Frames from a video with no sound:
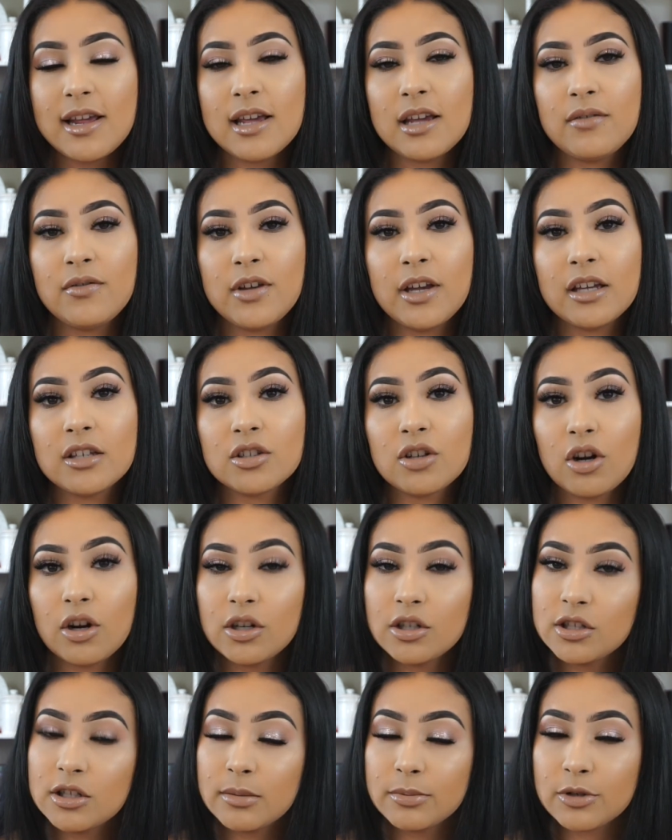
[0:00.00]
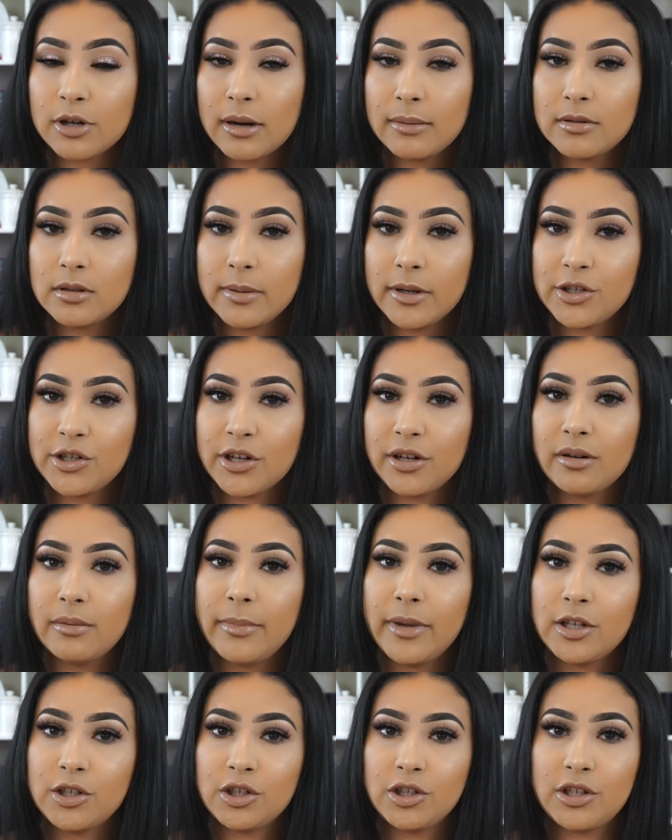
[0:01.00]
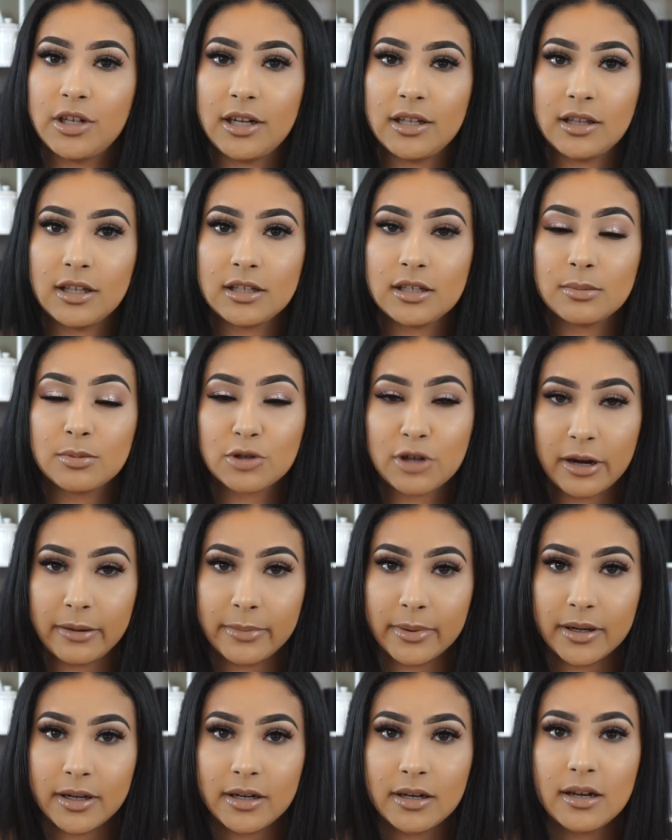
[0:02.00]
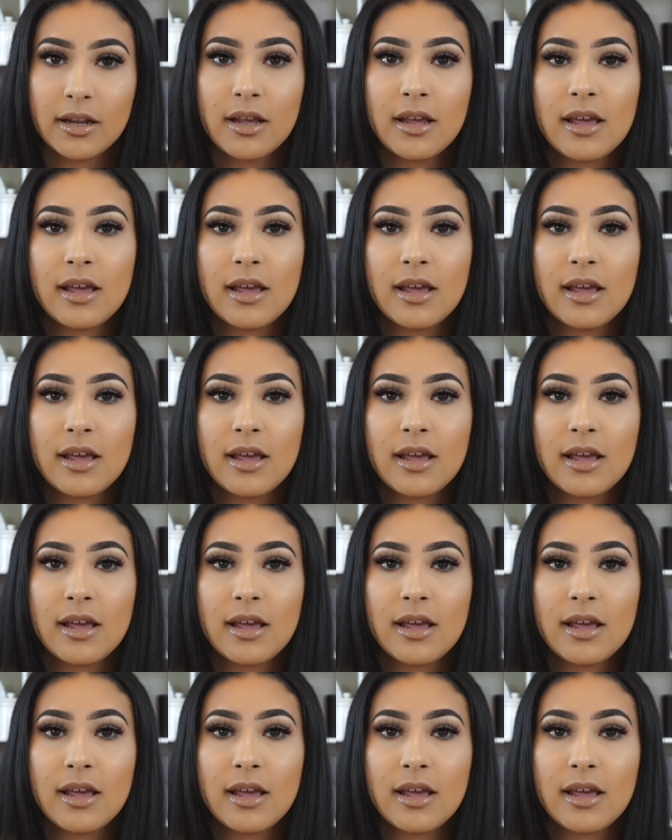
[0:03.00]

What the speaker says: If you guys aren't subscribed to my channel, make sure to hit that subscribe button,